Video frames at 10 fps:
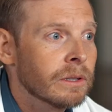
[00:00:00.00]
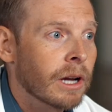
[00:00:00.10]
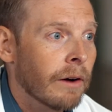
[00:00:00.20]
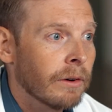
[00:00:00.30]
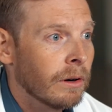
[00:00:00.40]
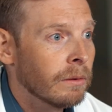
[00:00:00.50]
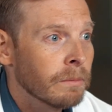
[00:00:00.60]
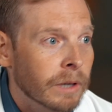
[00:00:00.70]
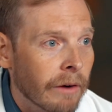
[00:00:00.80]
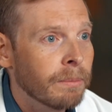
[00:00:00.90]
cover,
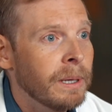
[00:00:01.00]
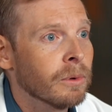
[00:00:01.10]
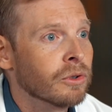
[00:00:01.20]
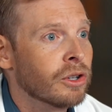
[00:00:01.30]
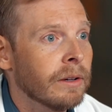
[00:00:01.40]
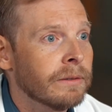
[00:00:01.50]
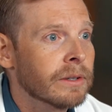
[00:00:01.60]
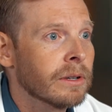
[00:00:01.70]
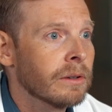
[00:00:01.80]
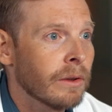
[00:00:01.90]
cover people's
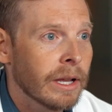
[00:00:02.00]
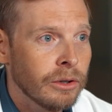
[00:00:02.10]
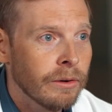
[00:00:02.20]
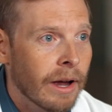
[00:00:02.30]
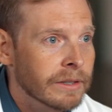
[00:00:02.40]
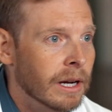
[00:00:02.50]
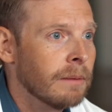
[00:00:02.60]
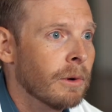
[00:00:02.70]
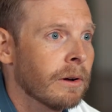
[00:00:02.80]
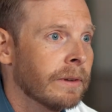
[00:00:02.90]
shifts so that you have
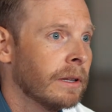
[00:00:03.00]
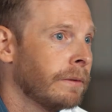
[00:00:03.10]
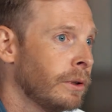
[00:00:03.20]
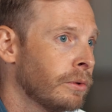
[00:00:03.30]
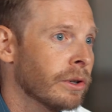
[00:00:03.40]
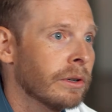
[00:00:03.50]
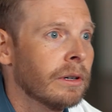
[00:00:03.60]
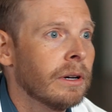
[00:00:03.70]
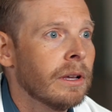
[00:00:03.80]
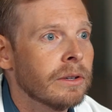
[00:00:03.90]
time off in the future.
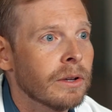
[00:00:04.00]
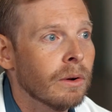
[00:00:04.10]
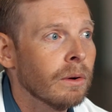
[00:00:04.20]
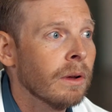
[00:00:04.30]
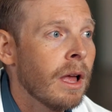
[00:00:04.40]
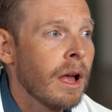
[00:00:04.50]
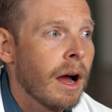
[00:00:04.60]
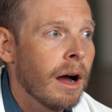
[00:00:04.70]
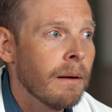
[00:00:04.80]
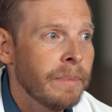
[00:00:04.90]
So
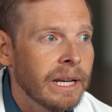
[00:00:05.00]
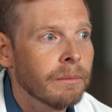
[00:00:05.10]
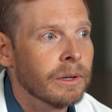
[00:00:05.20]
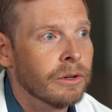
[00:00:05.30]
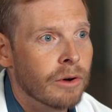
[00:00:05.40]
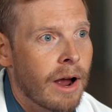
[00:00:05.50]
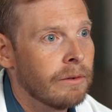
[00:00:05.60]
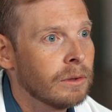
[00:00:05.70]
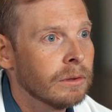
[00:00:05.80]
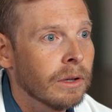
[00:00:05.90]
um, being able to
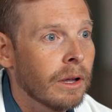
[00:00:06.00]
travel,